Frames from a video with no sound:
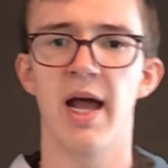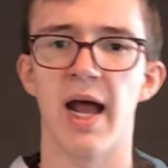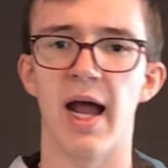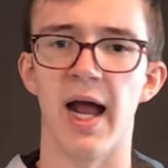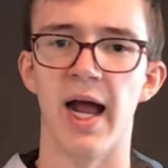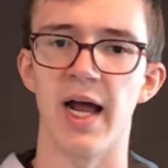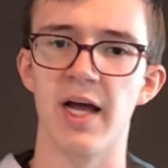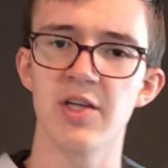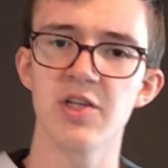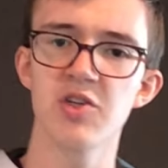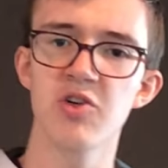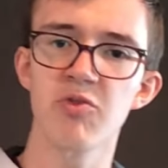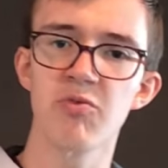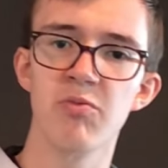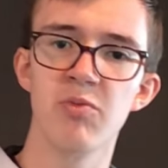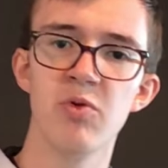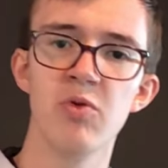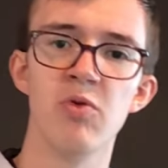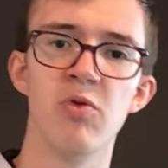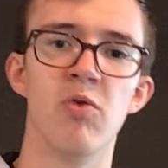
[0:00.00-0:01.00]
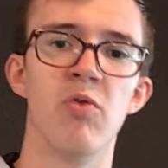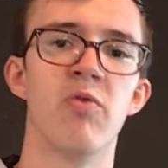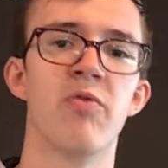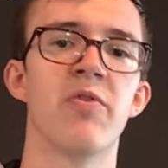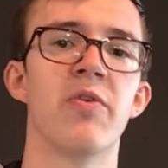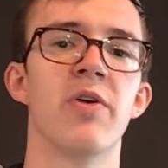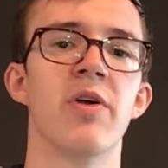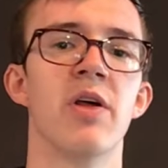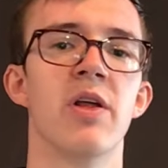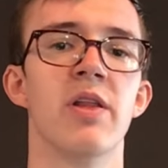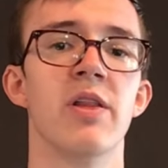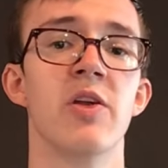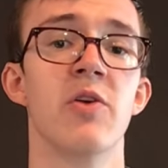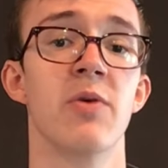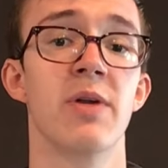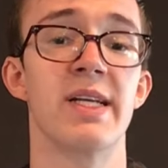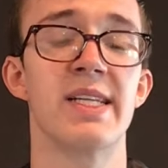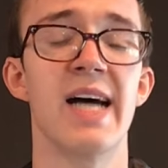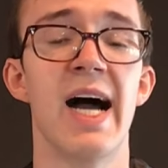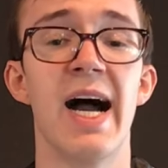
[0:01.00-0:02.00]
As you move, your
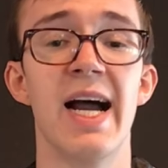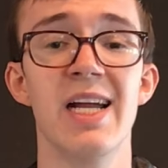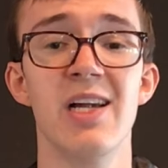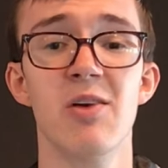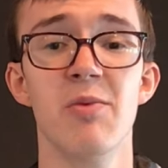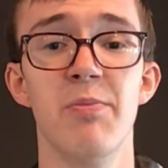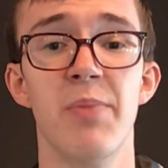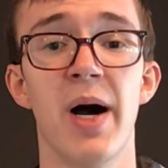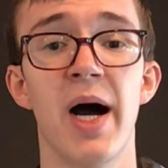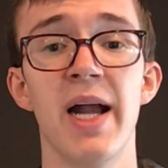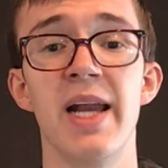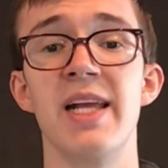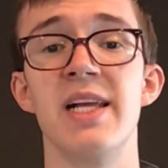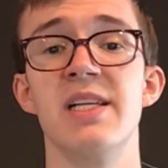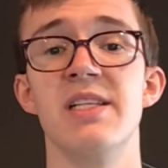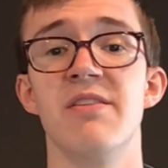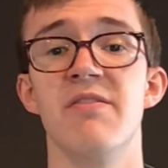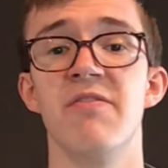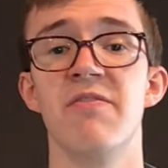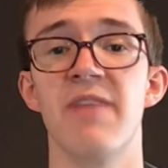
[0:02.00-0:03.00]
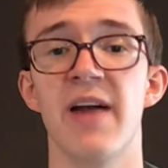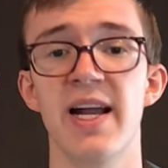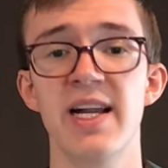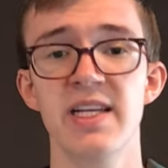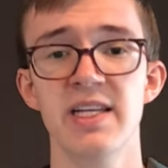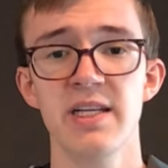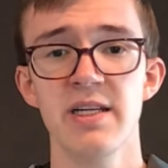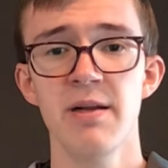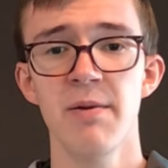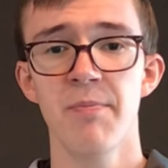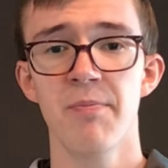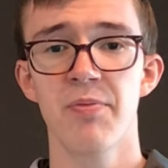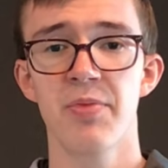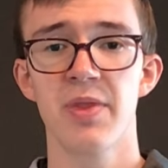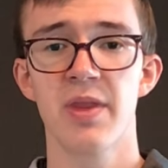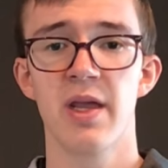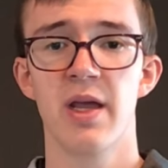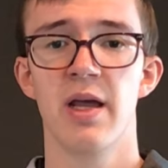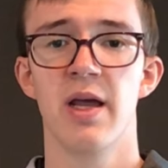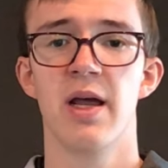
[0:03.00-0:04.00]
entire body is affected
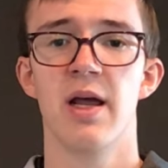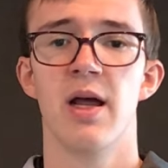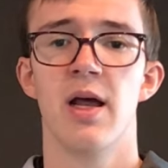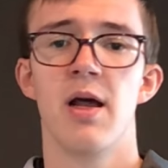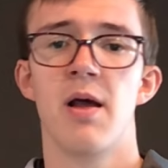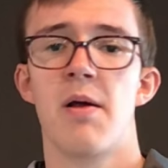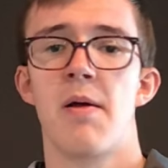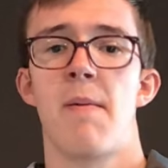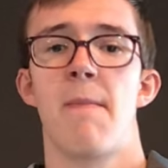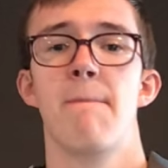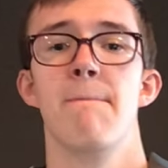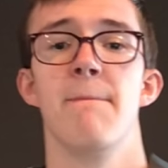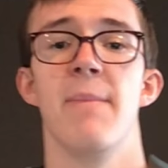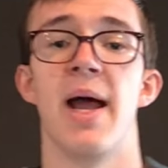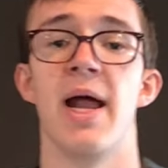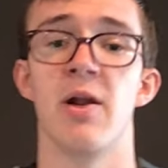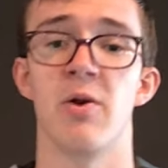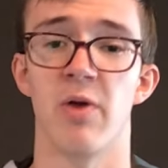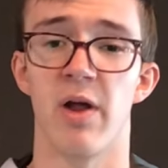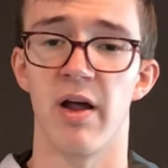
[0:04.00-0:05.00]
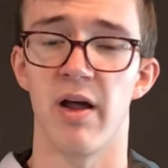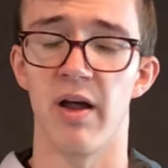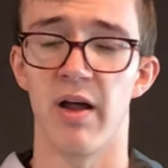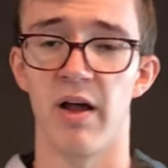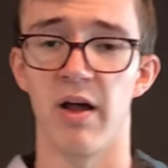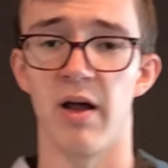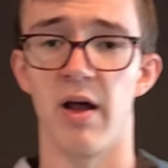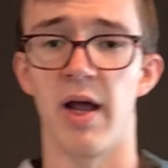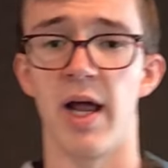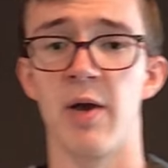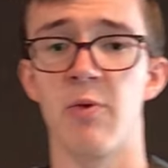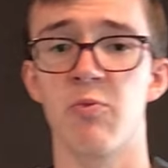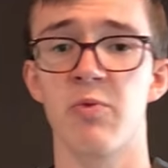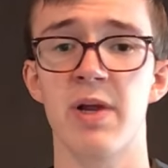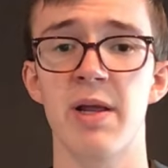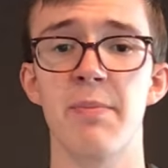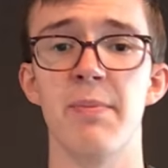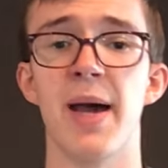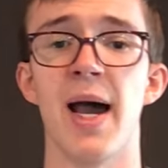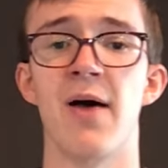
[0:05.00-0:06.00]
and
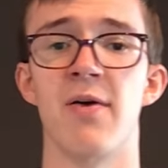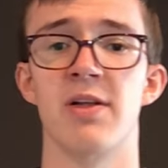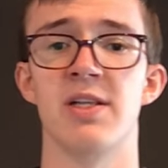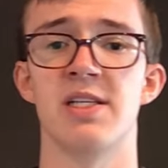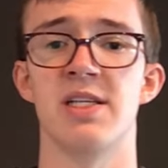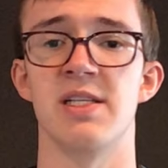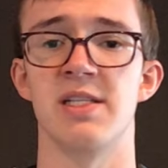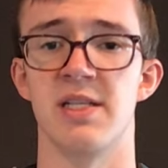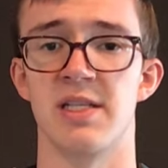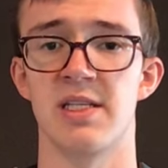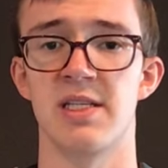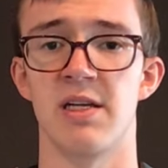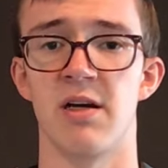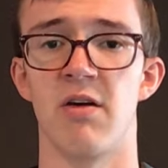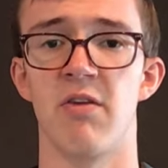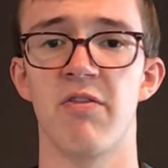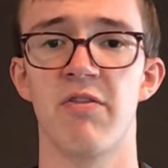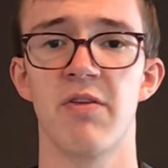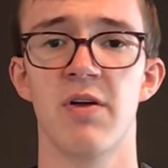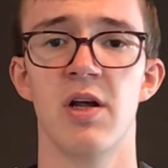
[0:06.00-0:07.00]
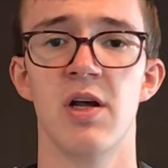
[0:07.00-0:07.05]
rebalances itself.